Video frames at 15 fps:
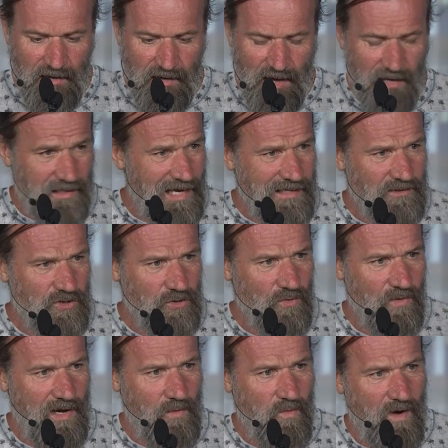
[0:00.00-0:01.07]
got
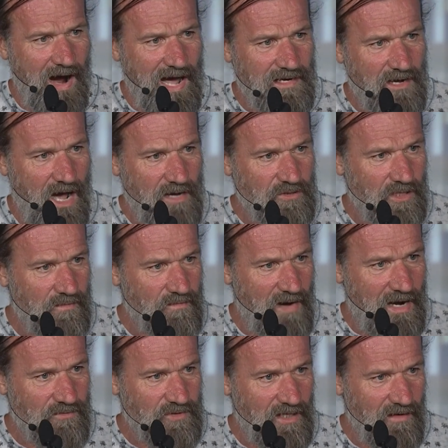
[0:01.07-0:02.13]
into a whiteout on
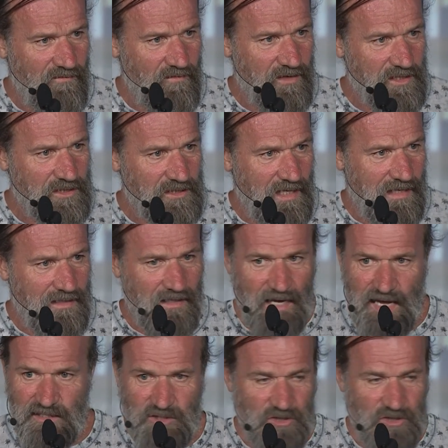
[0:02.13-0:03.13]
Mount Everest and I